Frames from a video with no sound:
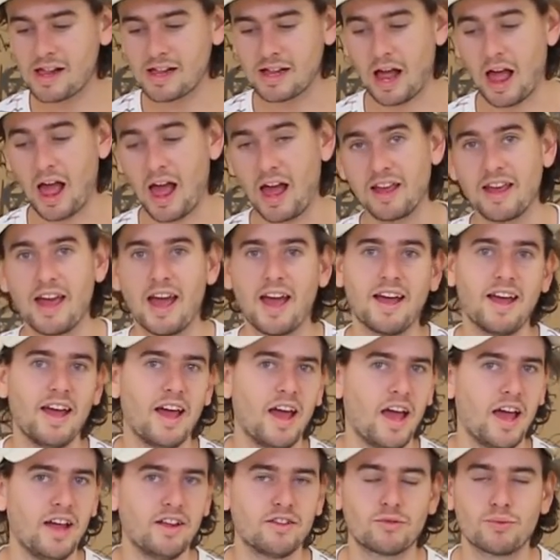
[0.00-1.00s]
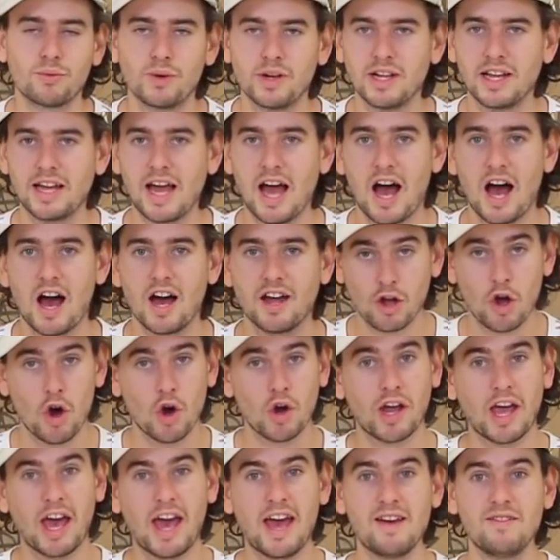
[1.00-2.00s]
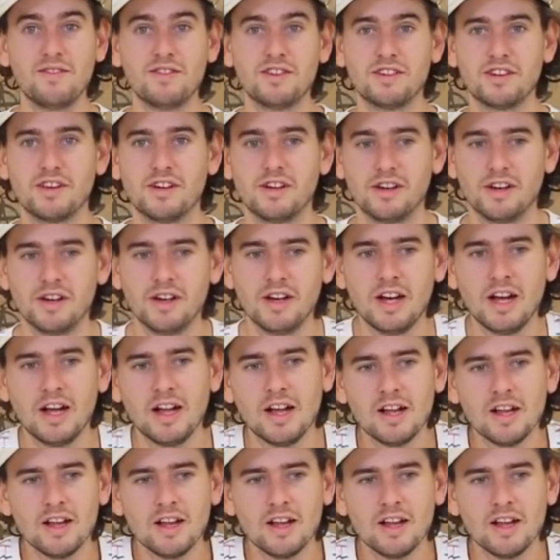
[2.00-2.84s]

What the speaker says: Yeah, it's really hard. Concaves are